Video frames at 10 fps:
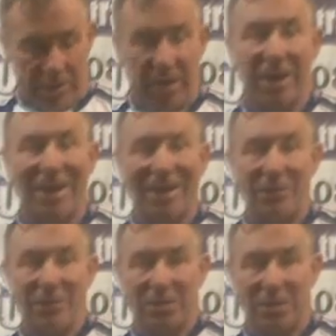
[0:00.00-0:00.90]
Tyre
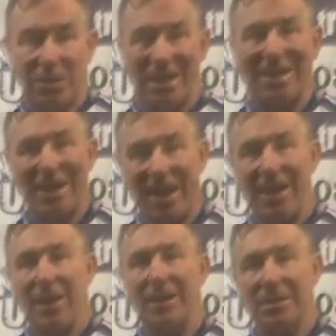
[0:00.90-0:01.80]
levers,
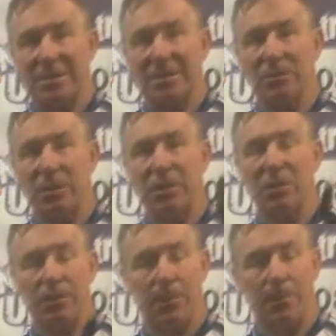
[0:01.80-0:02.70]
again,
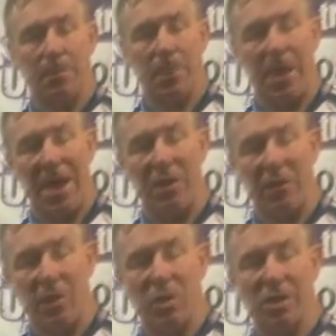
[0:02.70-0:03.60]
another
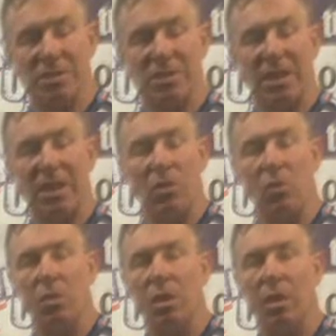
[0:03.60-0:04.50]
area where I see
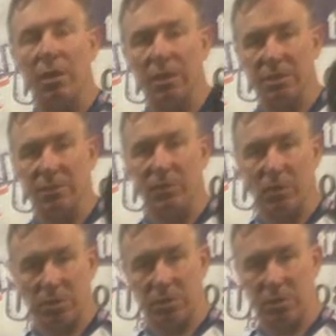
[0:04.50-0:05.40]
all kinds of
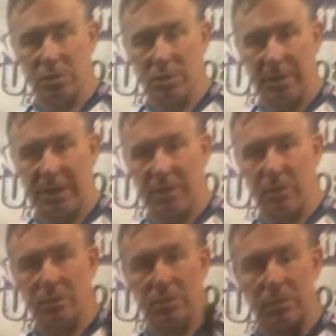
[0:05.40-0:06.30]
nonsense coming
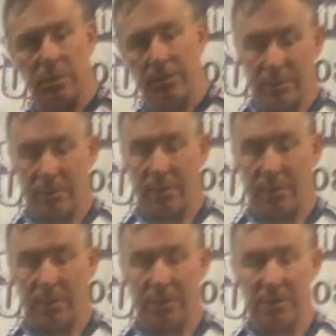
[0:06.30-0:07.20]
out.
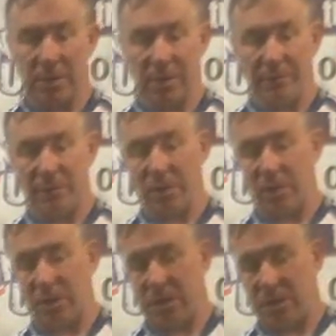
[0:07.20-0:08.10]
Because I've
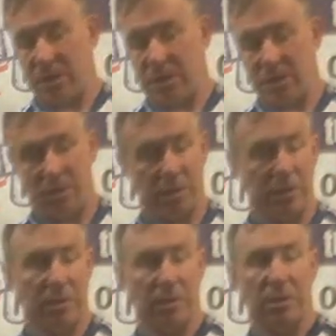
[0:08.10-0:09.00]
got an
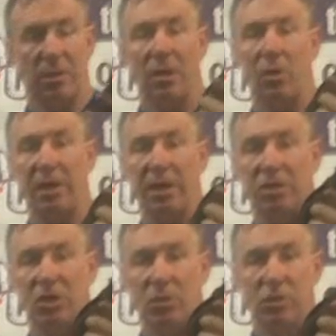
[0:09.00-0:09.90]
old inner
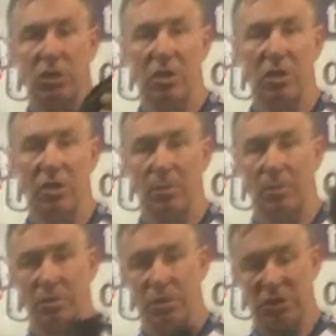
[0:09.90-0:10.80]
tube which I cut up,
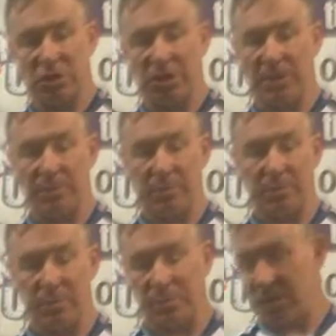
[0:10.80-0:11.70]
so I just keep
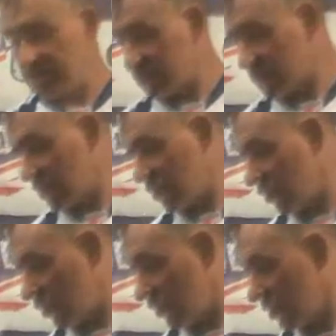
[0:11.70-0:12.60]
them
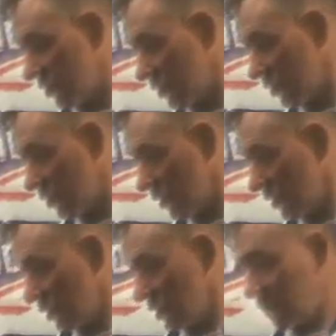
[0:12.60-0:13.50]
secured.
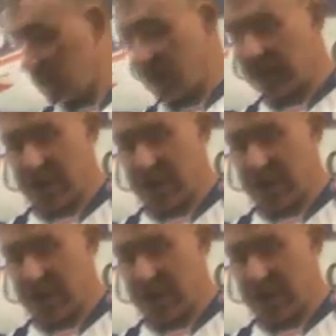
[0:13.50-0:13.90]
I